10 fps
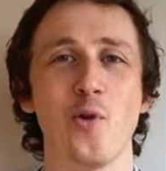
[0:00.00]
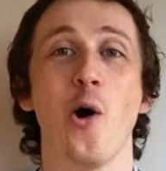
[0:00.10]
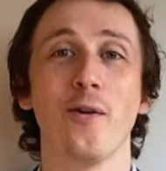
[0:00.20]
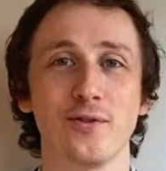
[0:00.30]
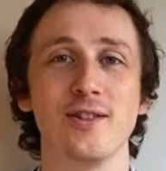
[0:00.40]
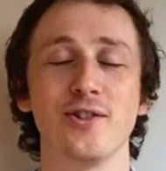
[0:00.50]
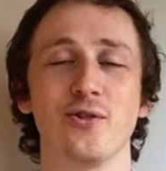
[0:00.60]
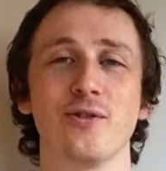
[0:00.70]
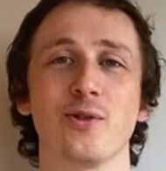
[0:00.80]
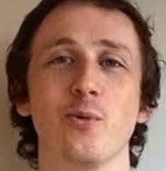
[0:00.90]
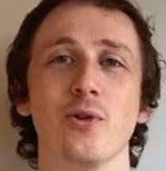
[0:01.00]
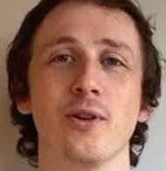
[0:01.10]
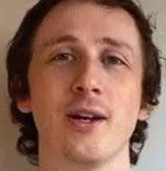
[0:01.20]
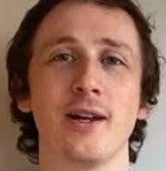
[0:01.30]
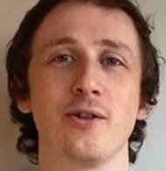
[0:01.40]
often students
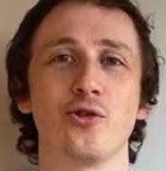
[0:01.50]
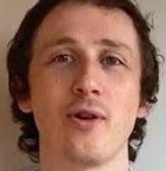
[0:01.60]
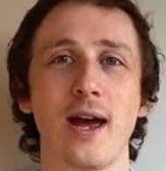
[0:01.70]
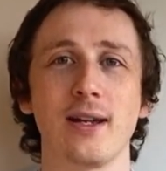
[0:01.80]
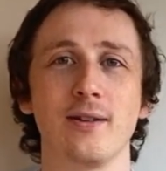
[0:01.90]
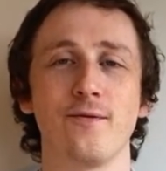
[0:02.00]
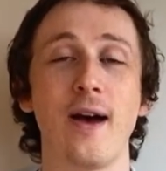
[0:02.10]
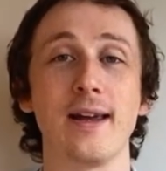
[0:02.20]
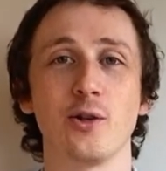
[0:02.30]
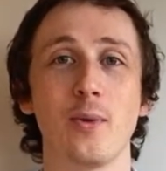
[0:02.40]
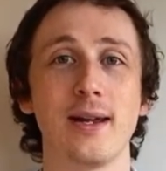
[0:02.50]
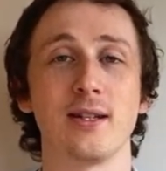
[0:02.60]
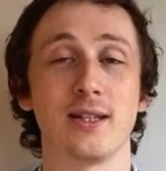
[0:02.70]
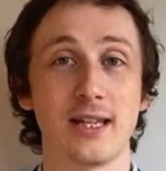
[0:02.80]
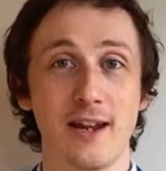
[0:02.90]
will try and find a way
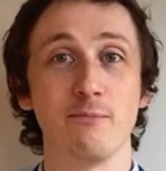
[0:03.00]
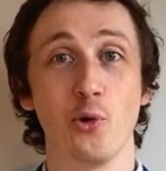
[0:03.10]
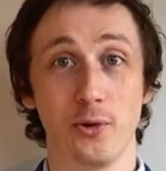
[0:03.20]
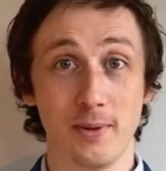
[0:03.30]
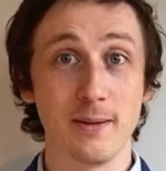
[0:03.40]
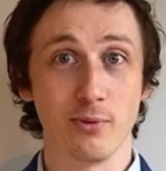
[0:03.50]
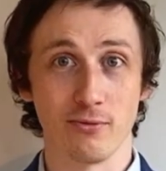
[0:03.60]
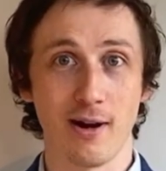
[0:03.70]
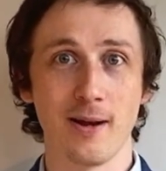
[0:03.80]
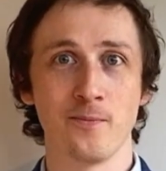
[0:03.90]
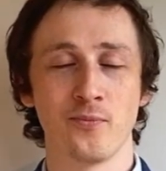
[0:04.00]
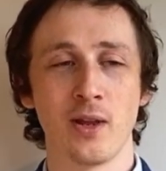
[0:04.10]
to save both people, right?